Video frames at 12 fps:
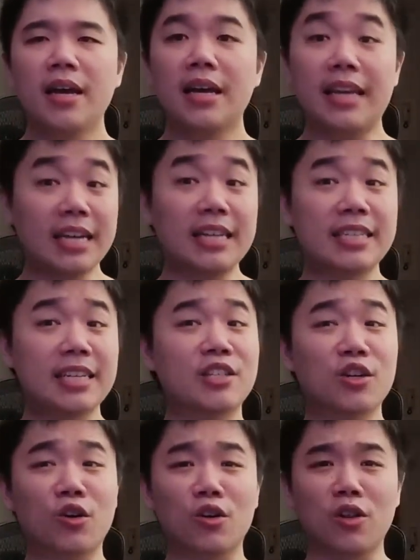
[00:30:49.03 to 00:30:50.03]
Katie said it
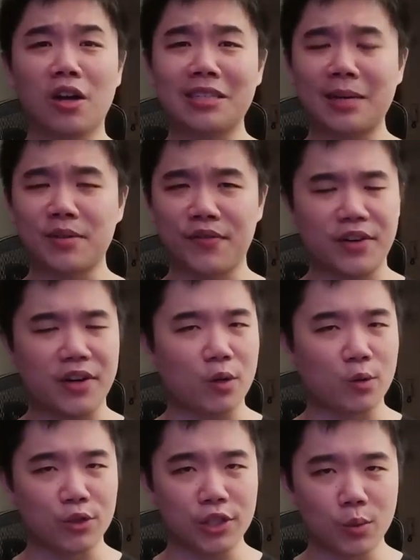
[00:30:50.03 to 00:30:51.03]
took her a long time to figure out
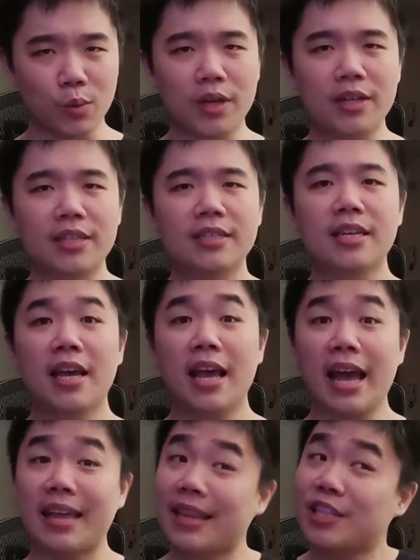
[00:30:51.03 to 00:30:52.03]
who she was,
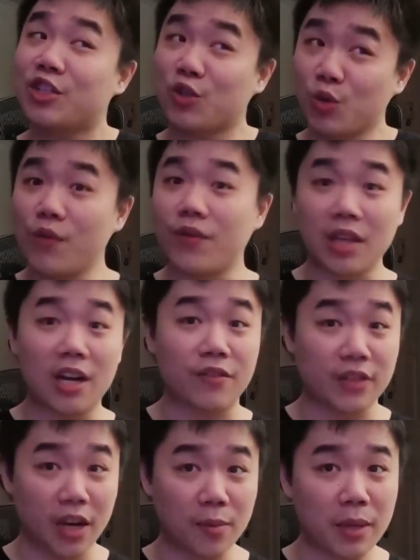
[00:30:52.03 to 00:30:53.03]
and that's true of a lot of
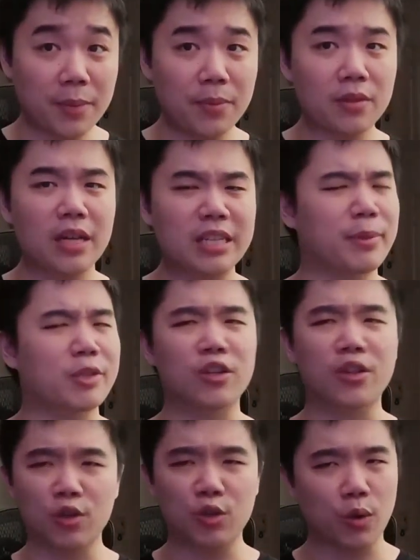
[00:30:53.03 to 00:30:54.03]
young people, especially
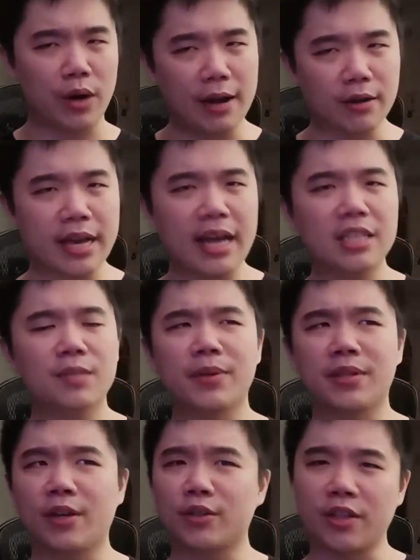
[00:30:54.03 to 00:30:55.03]
those who are outcasts,
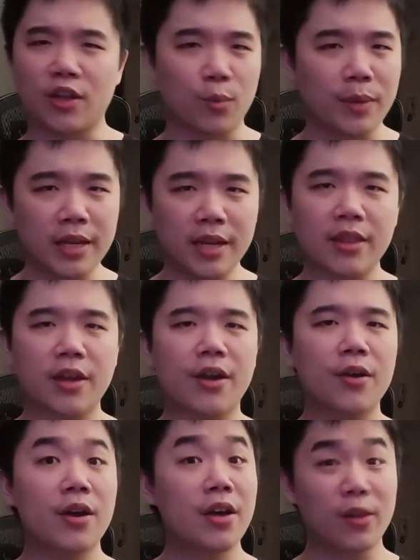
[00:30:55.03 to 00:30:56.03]
but there's another meaning
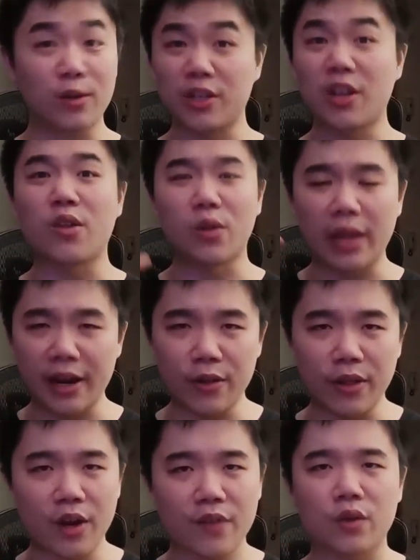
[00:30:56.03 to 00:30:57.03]
there, there's another layer
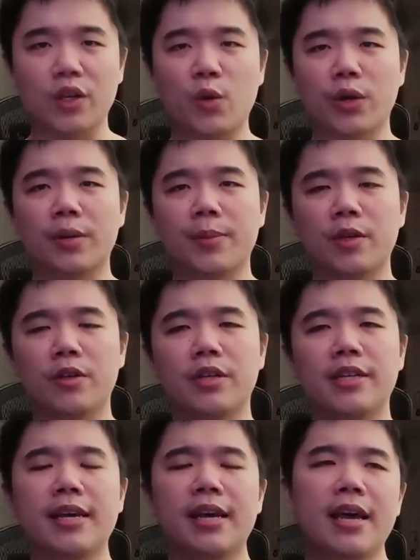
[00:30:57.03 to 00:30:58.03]
there for the queer
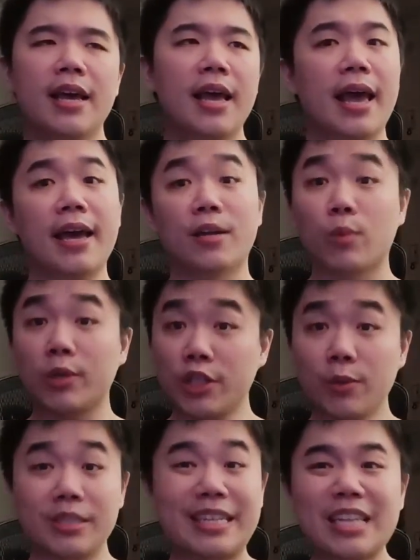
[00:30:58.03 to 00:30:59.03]
community. And when she
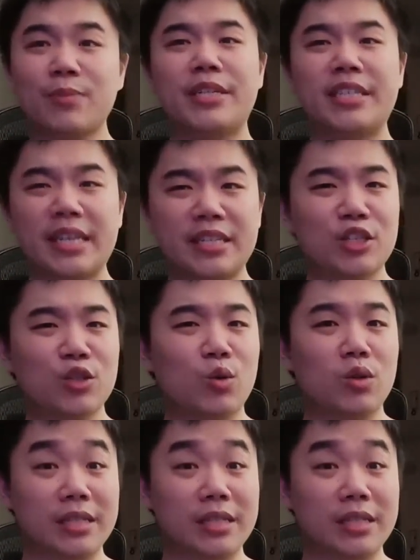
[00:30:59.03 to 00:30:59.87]
was desperate to get to school